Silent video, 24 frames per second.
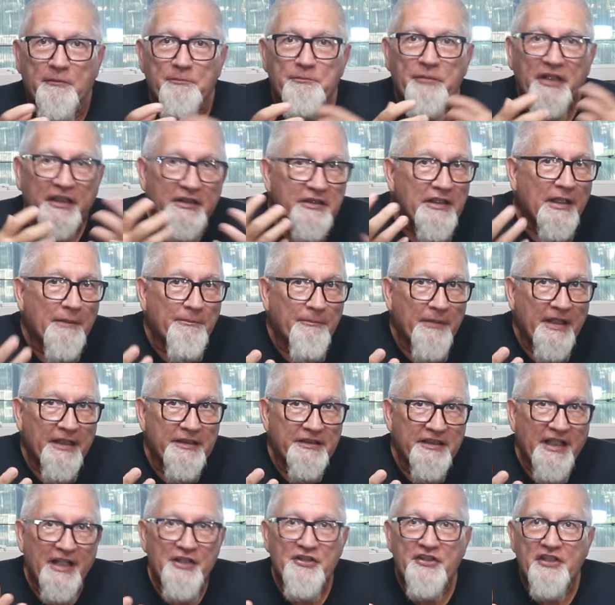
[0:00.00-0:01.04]
picked up
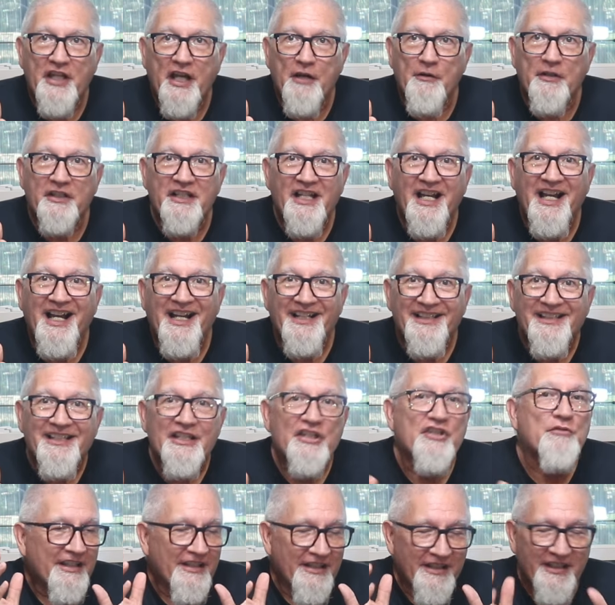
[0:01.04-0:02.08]
at Dice Tower Con East.